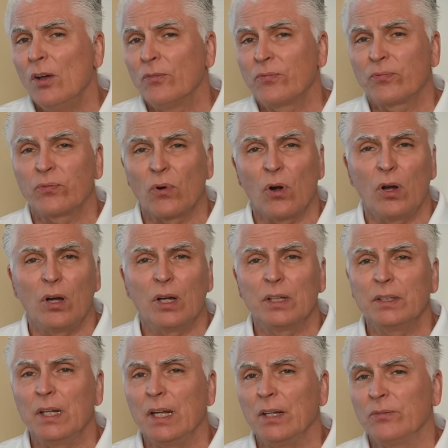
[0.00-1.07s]

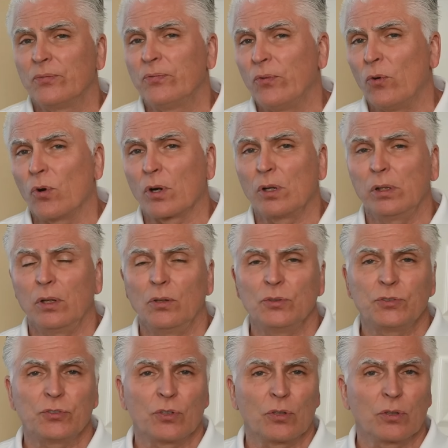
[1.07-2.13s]
fraud and
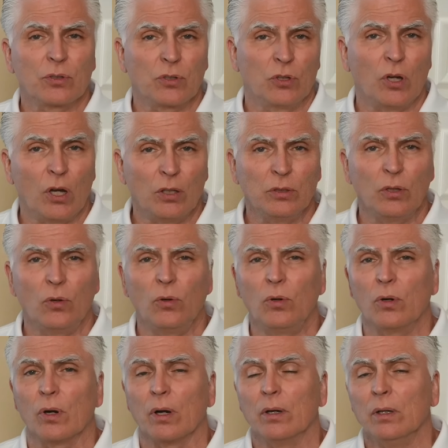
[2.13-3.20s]
foreclosure
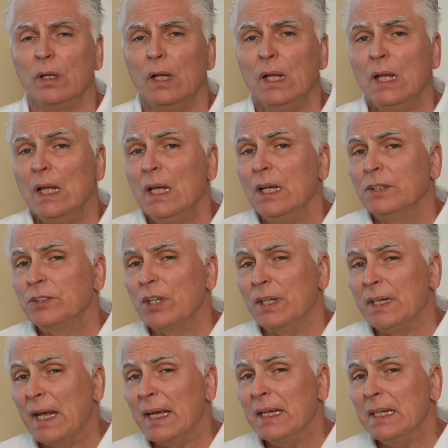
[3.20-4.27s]
galore.
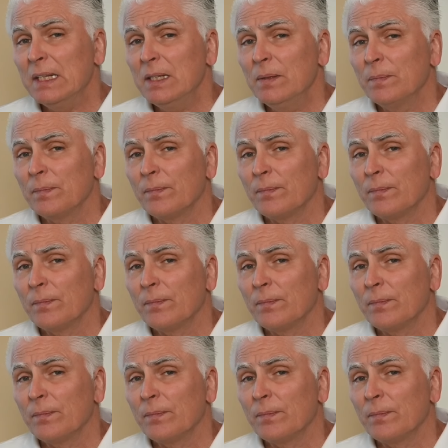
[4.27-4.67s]
Today,